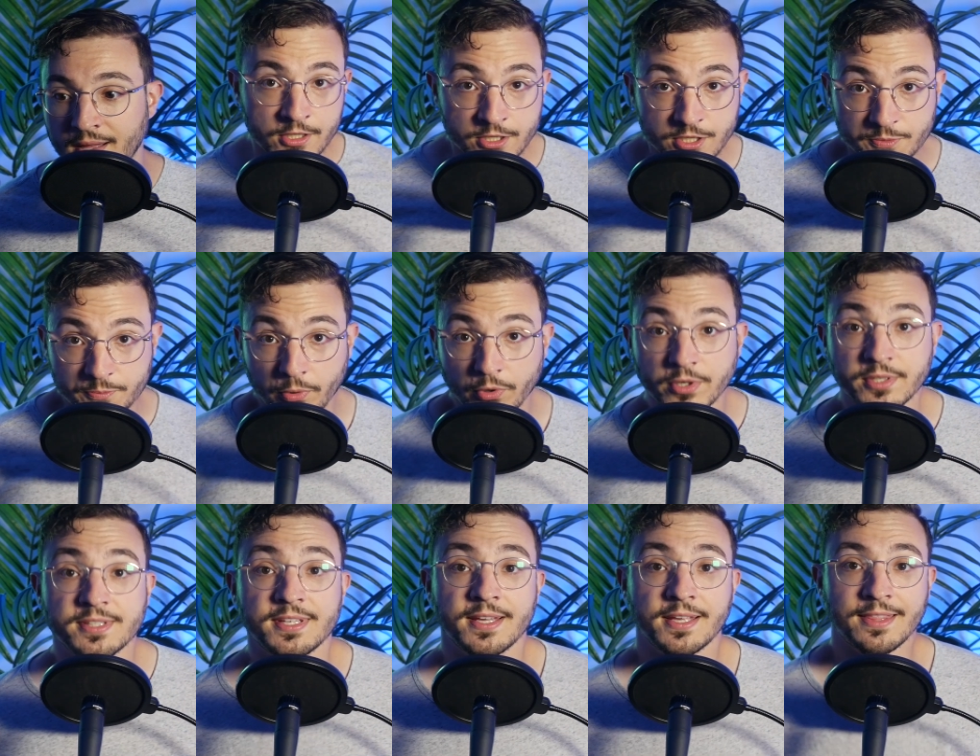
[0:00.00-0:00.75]

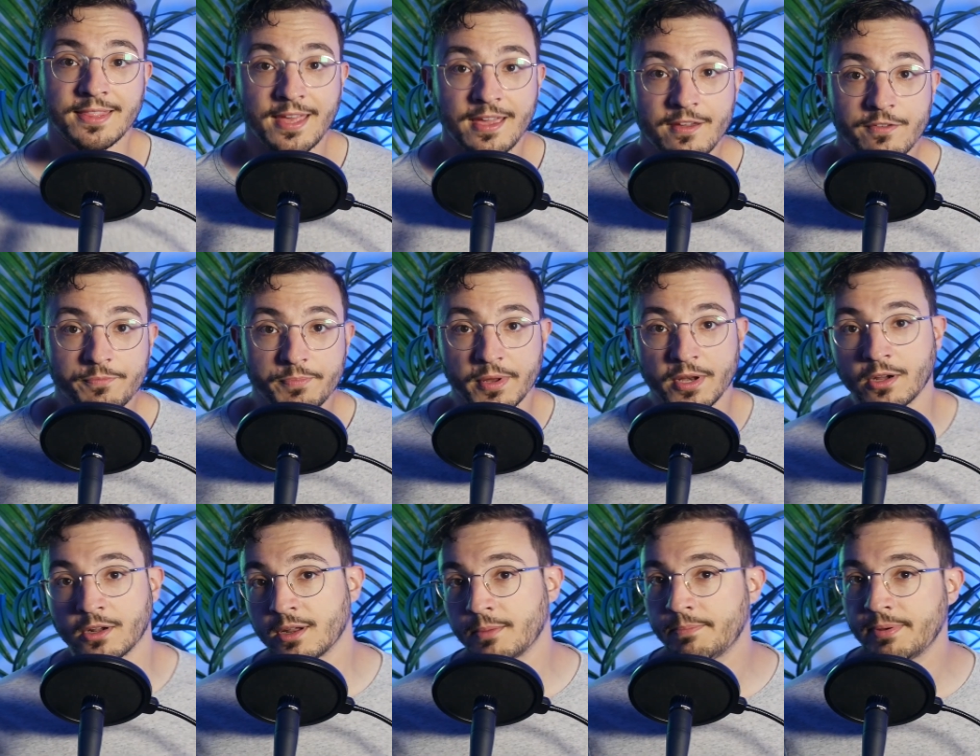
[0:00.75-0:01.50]
Sporting, they have been
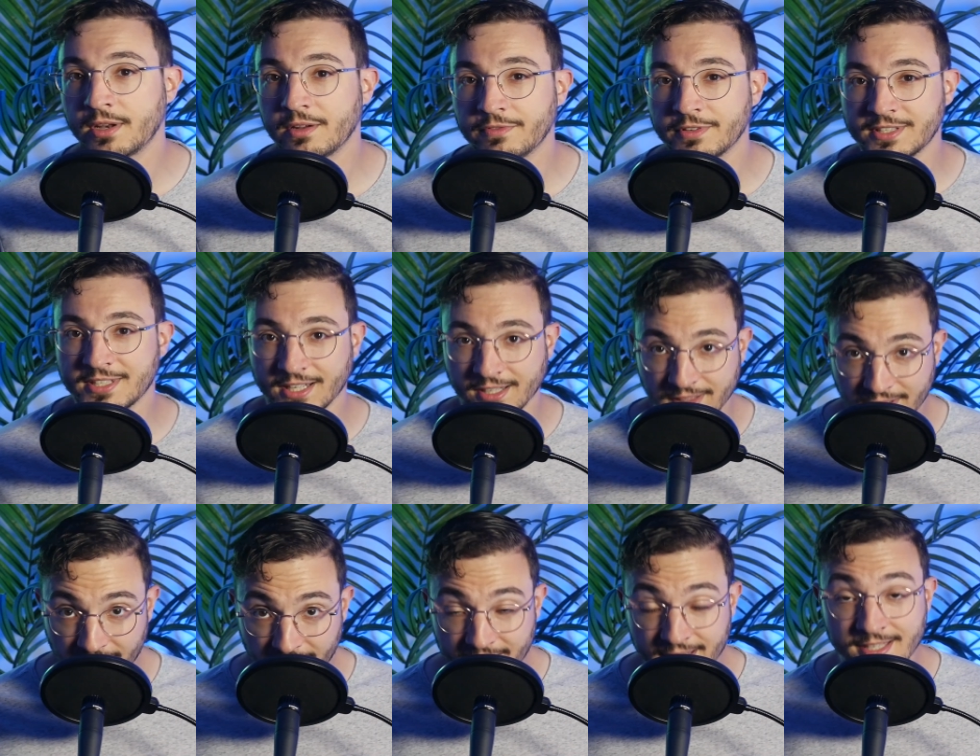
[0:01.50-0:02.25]
on a bit of a
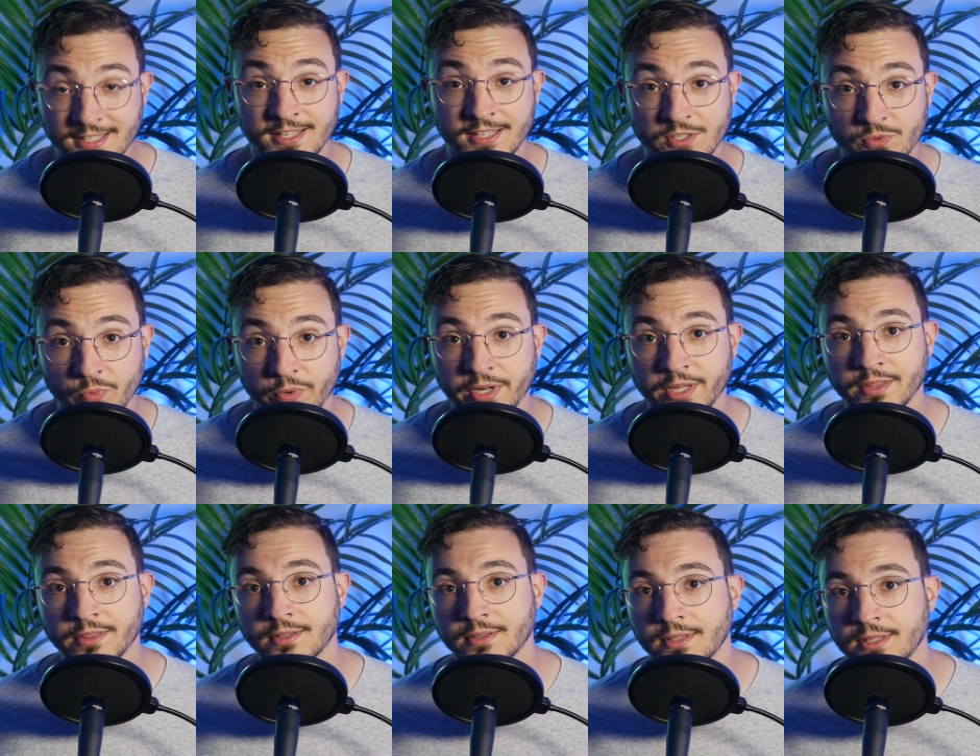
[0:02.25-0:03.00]
decline since
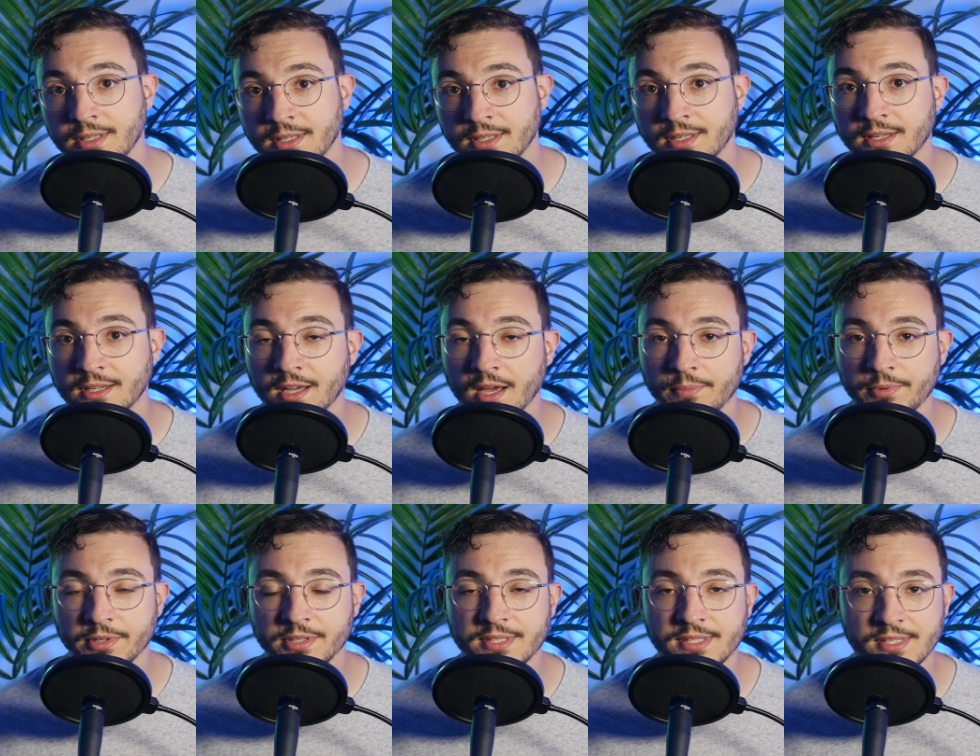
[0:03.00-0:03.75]
winning the league a
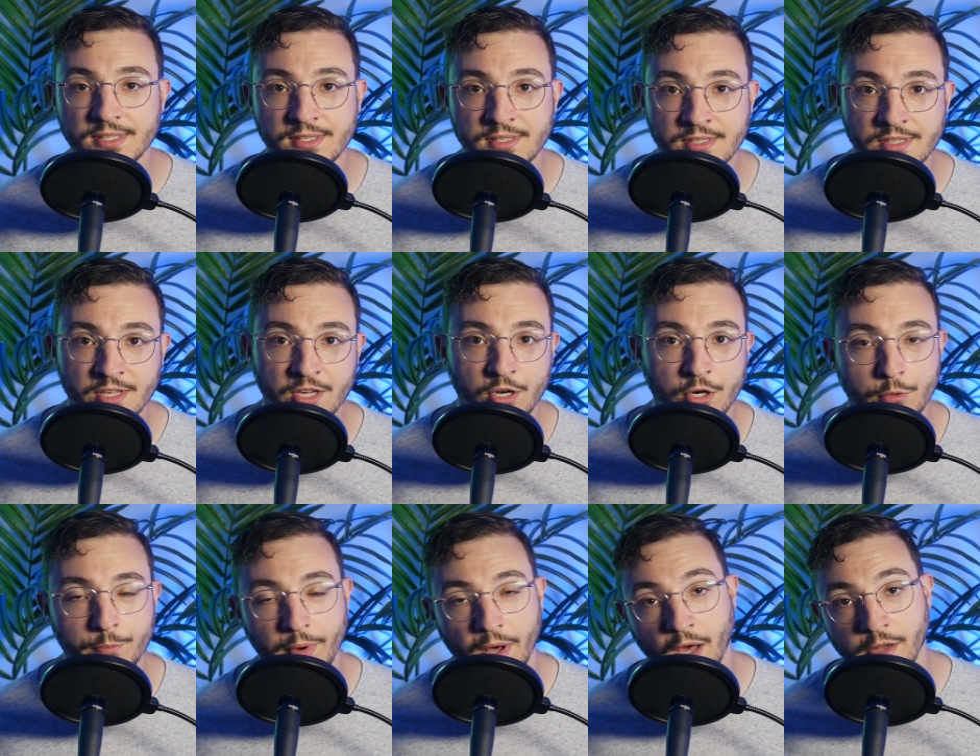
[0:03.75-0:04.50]
couple of seasons
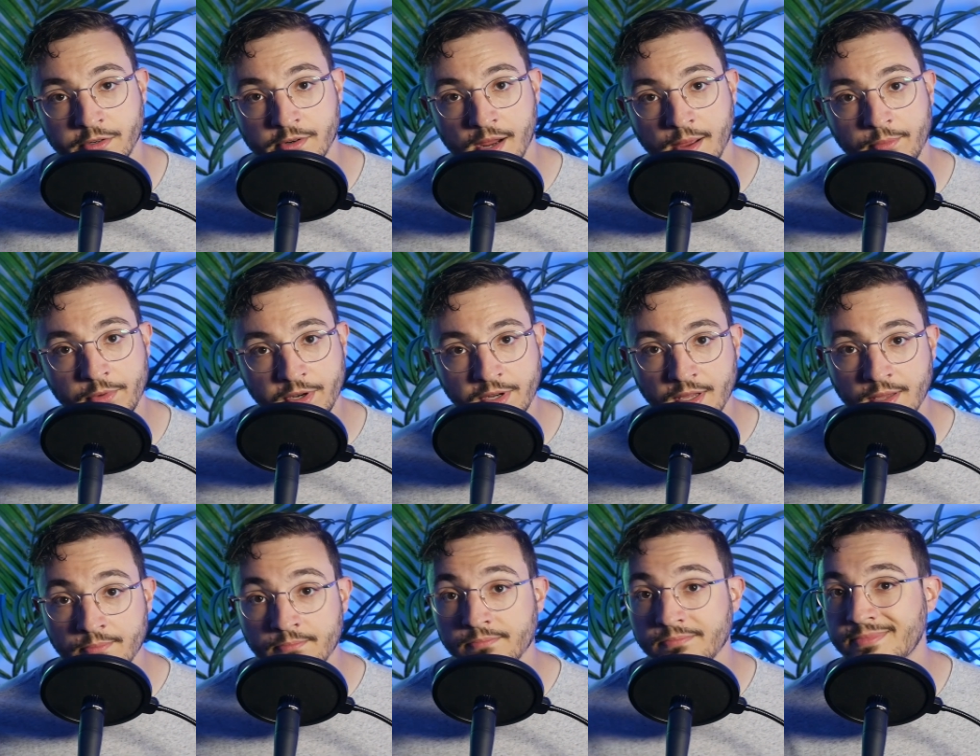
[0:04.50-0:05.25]
ago, but under
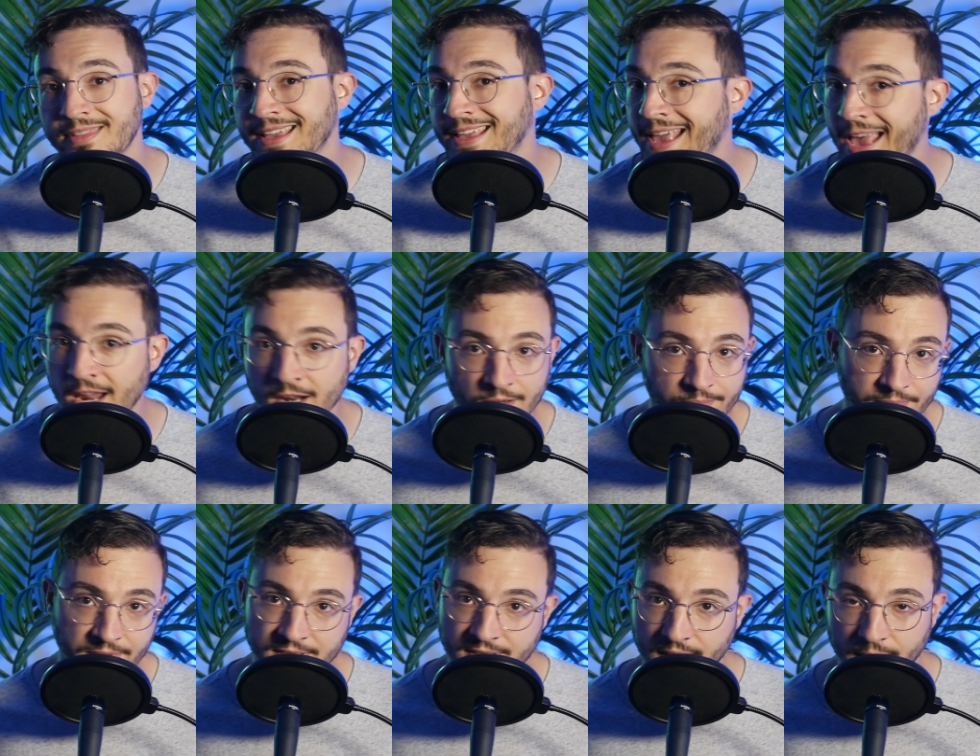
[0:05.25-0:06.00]
Amorim, they
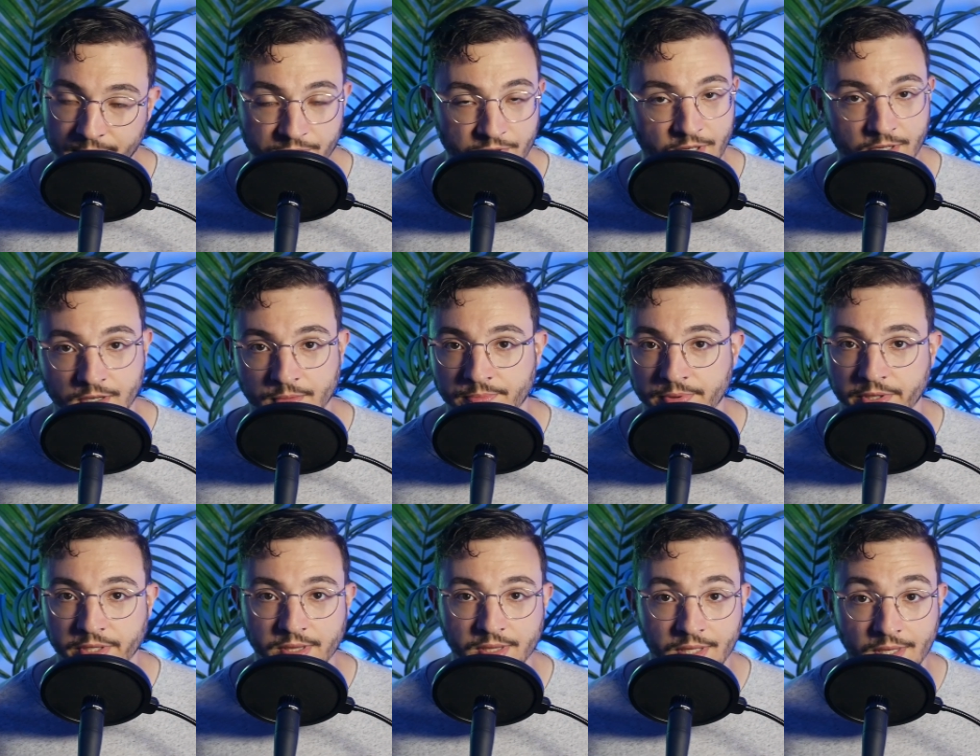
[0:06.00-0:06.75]
cannot be slept on
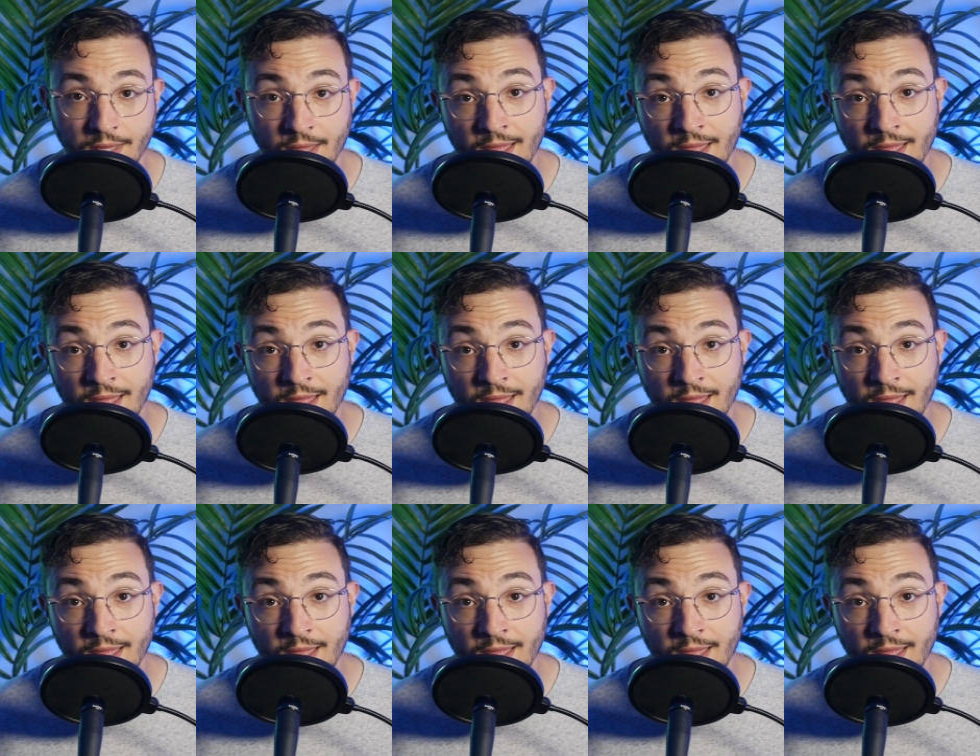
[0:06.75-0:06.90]
completely.